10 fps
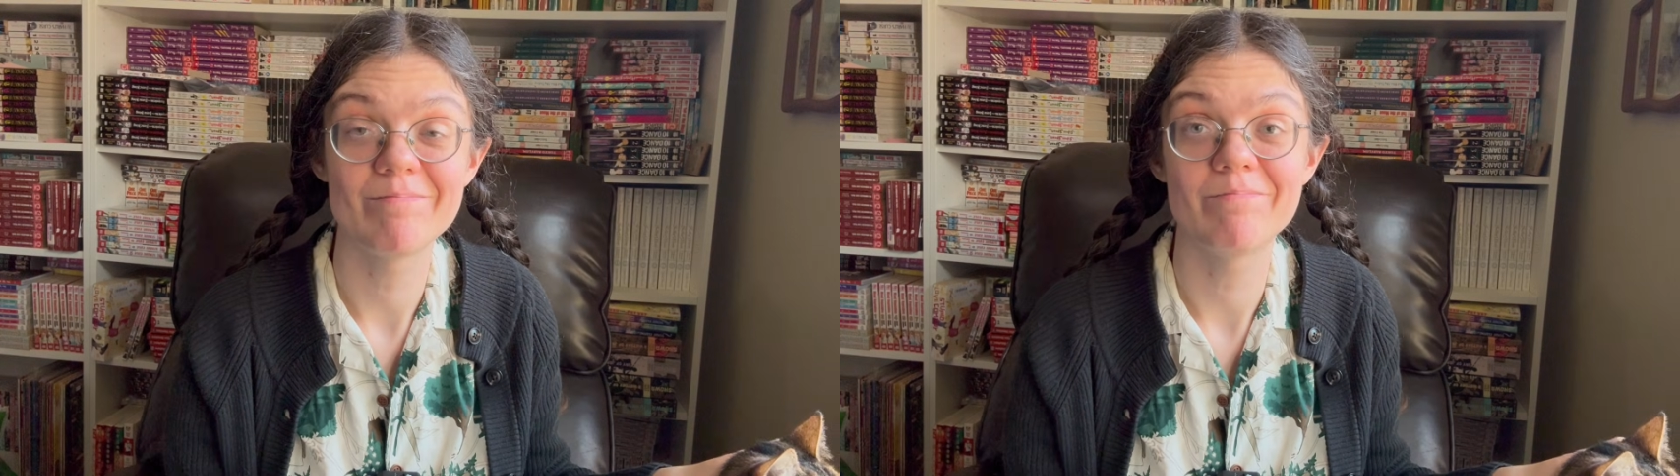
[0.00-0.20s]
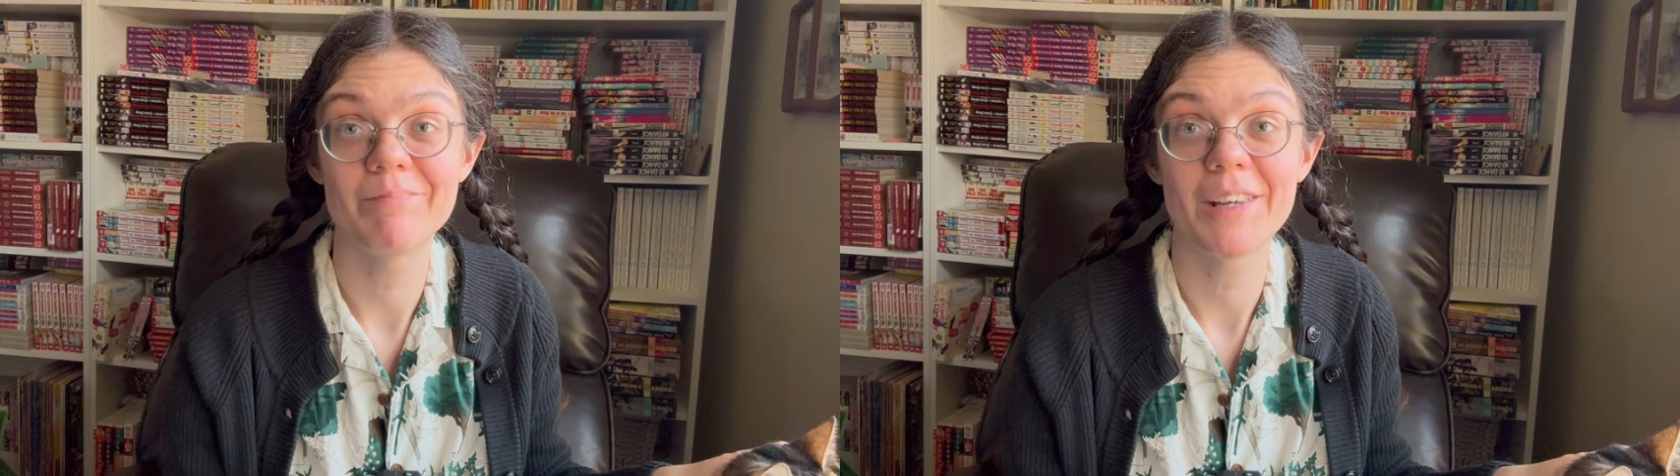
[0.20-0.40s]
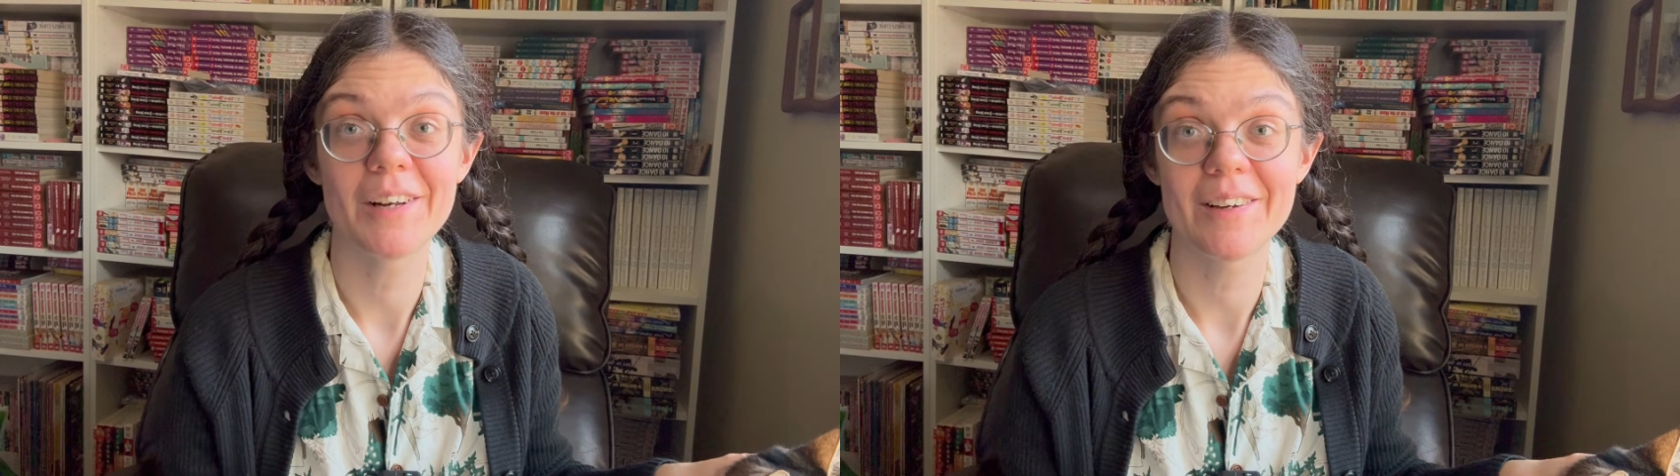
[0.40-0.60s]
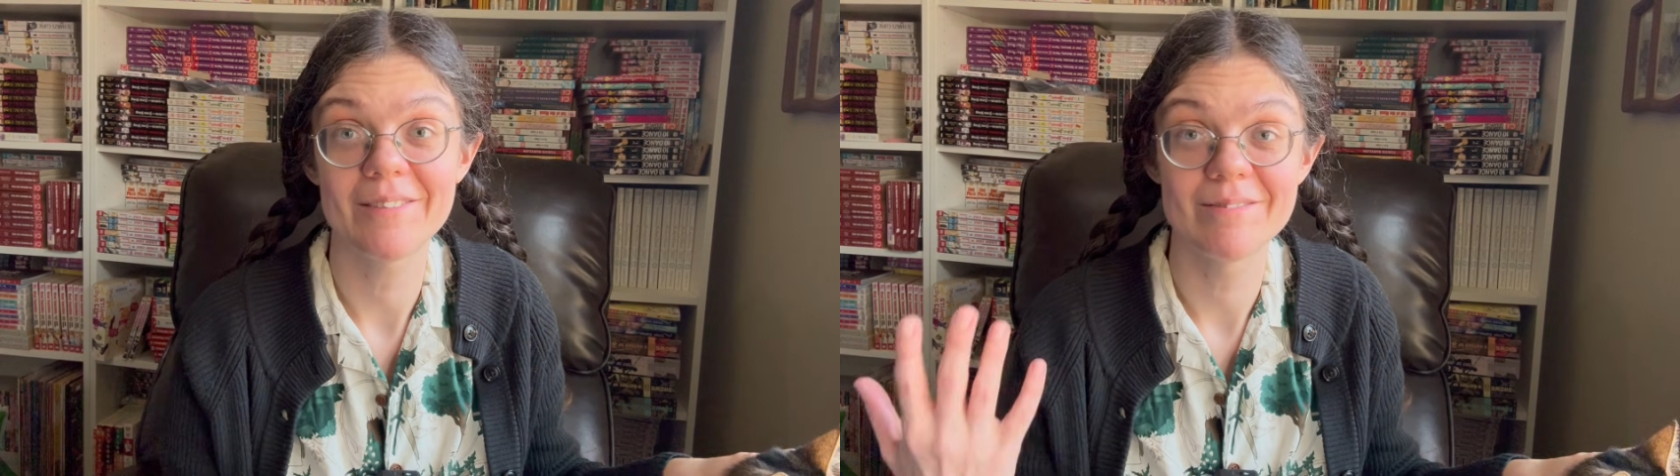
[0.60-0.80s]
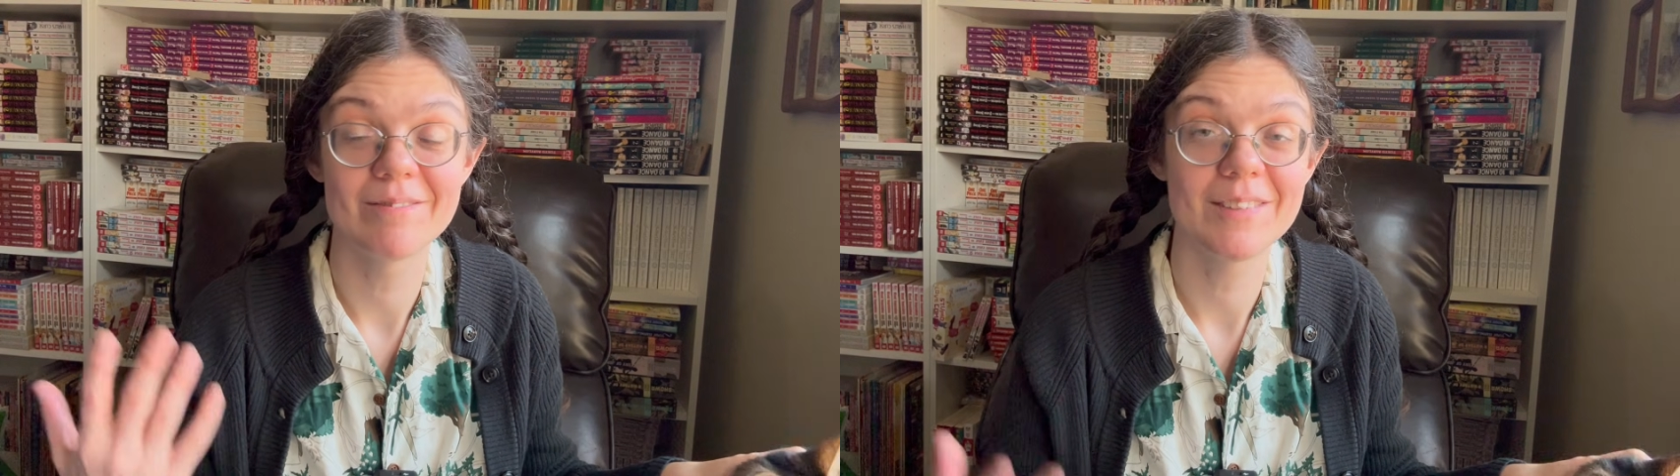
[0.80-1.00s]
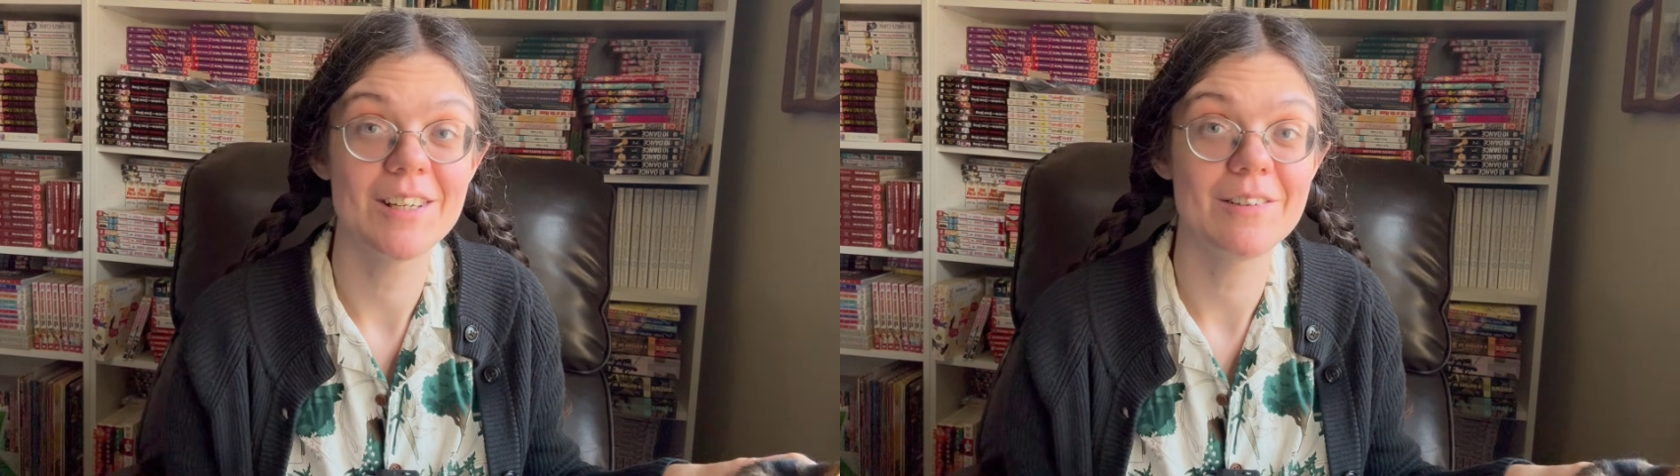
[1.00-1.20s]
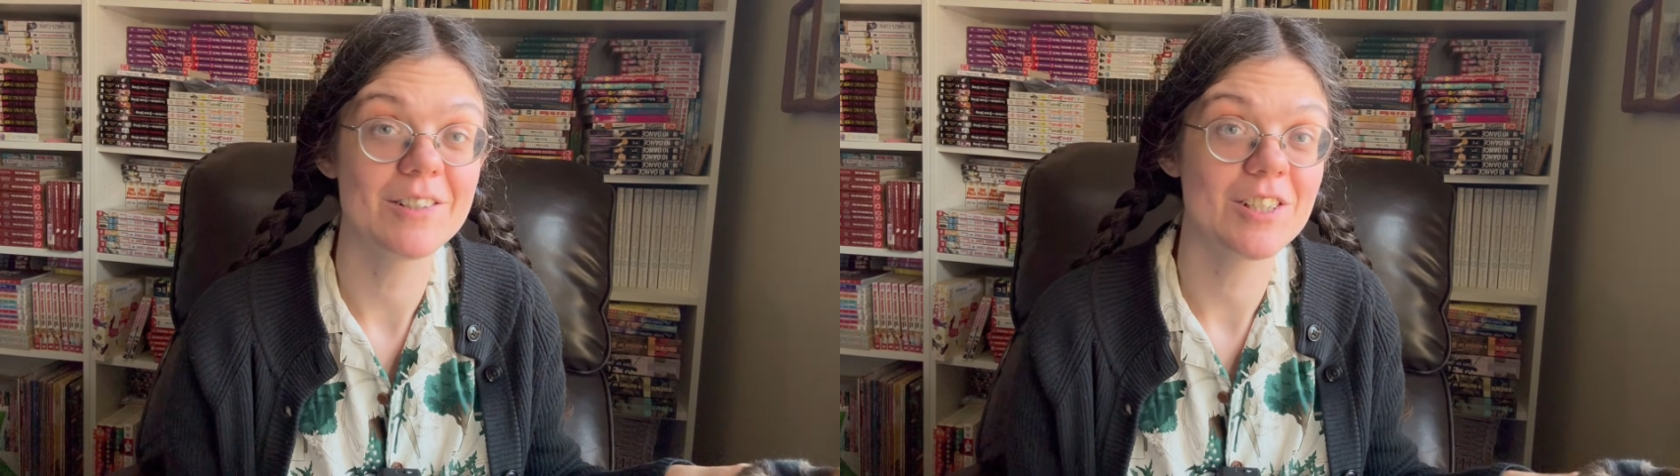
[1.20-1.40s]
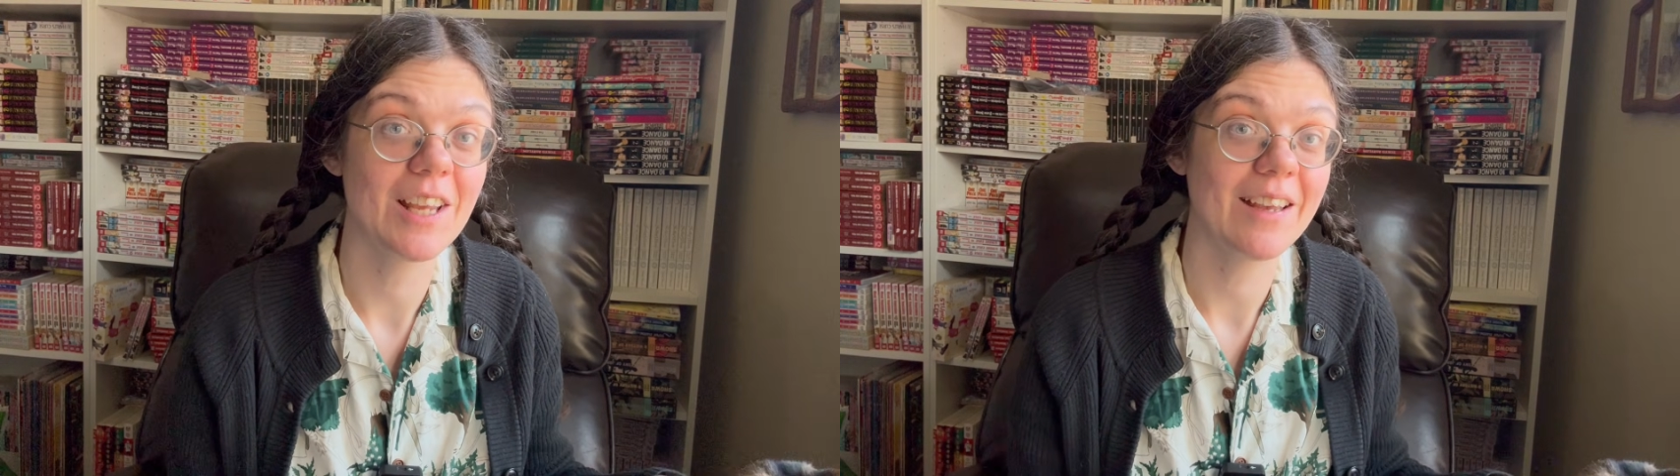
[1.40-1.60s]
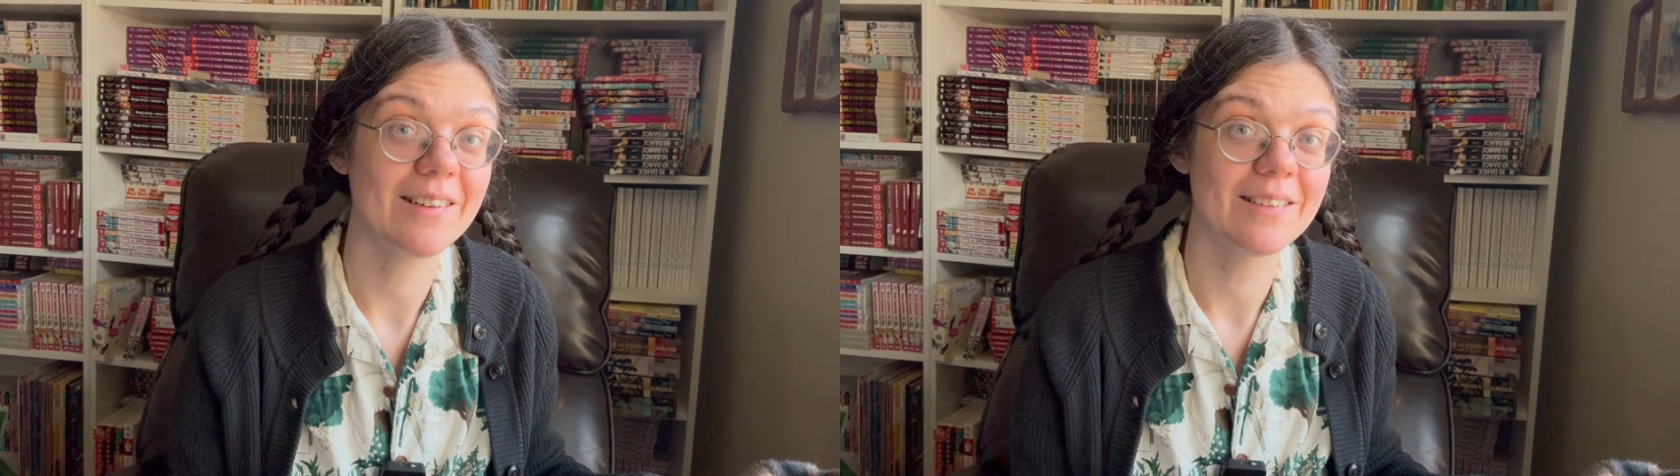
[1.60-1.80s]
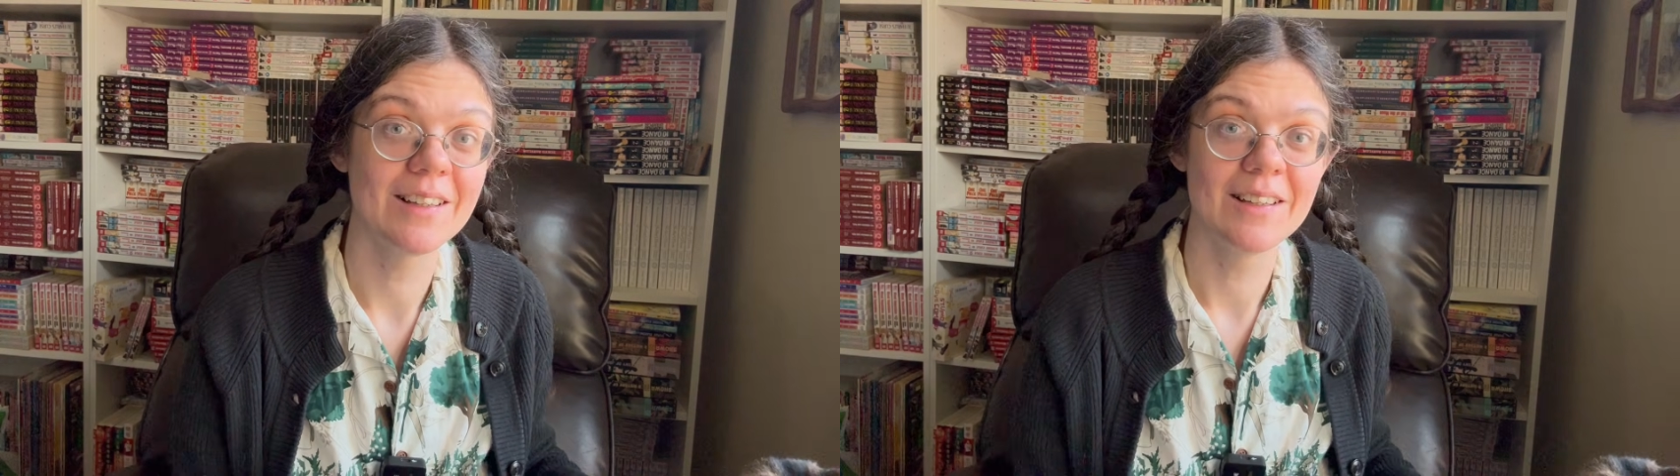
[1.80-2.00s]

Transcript: you know, you do what you can.